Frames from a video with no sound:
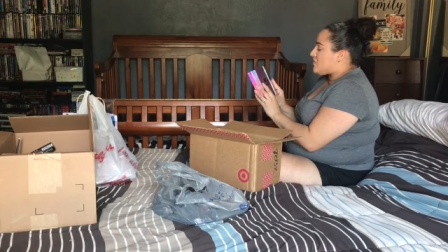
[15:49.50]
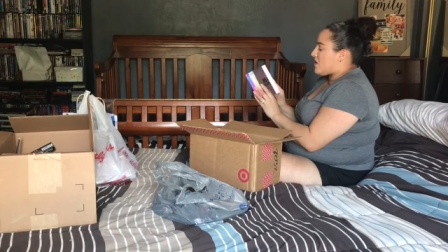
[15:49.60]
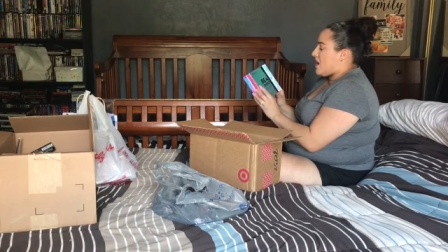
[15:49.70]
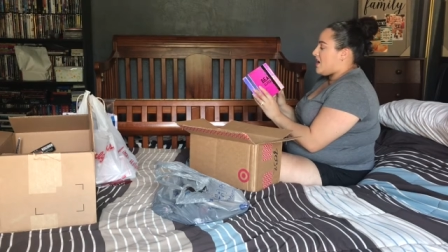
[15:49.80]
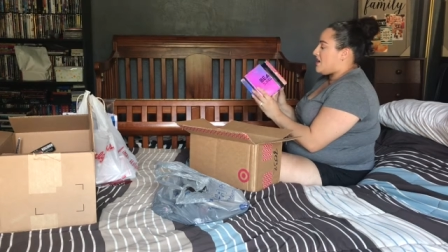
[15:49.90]
for
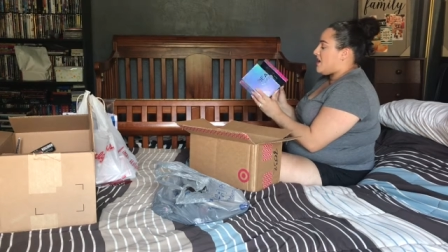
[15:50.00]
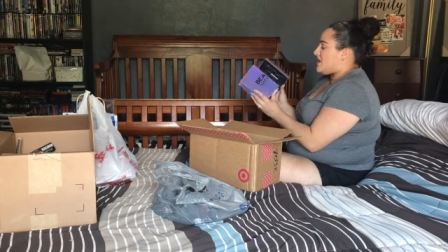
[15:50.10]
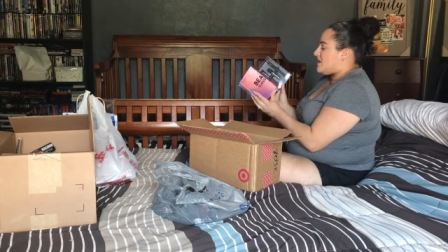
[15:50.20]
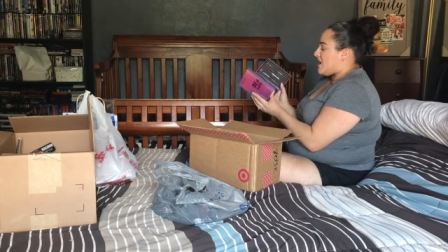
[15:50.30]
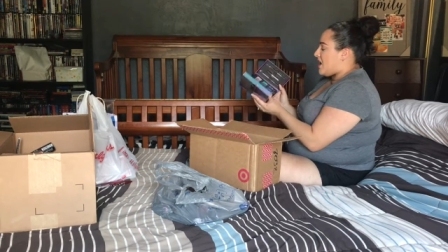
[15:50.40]
$9.99,
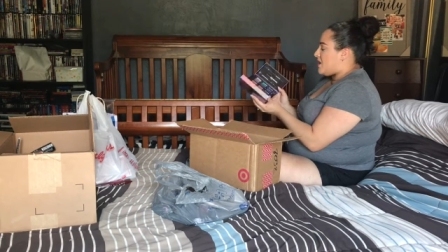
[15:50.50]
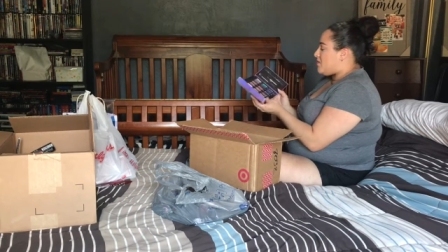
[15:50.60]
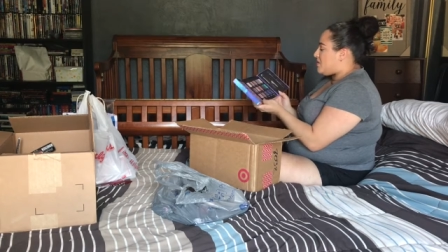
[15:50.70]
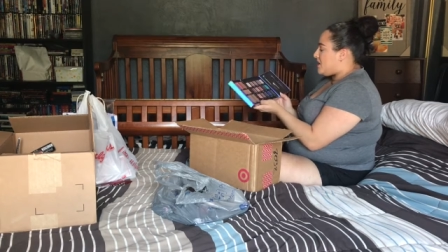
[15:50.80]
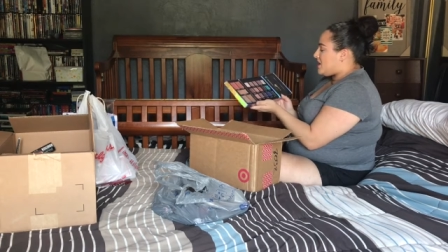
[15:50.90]
I
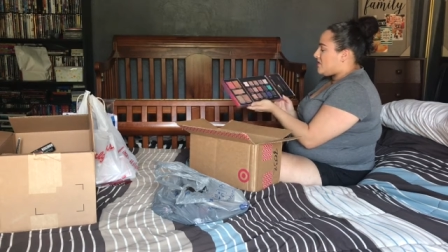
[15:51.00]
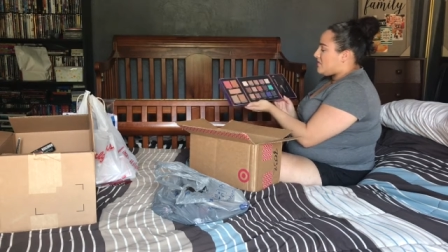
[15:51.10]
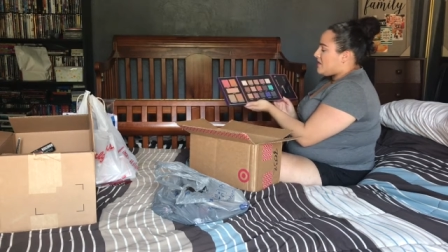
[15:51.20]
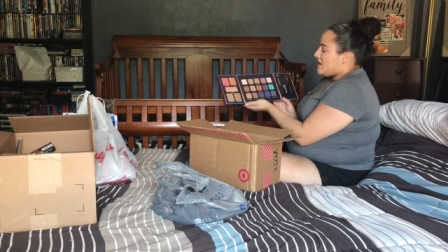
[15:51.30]
believe.